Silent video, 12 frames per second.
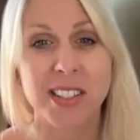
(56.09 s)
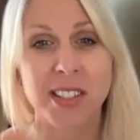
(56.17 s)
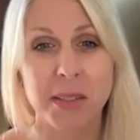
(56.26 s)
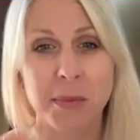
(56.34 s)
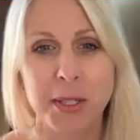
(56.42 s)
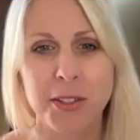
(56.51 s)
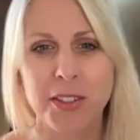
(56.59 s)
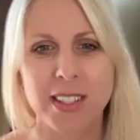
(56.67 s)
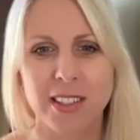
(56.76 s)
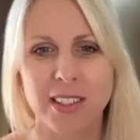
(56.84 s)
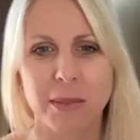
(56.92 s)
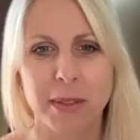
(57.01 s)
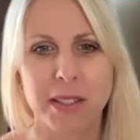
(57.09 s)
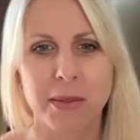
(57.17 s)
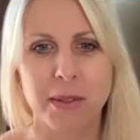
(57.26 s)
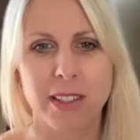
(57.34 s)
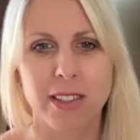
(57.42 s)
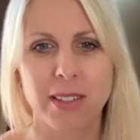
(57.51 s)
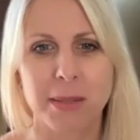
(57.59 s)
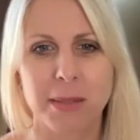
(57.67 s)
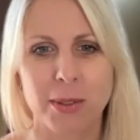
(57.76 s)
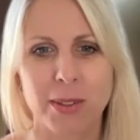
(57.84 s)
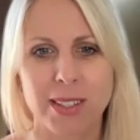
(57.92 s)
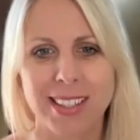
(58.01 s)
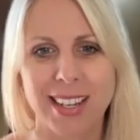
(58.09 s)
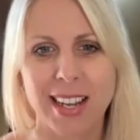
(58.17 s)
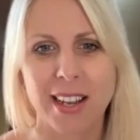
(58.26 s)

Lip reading: So some interesting topics we're going to explore today.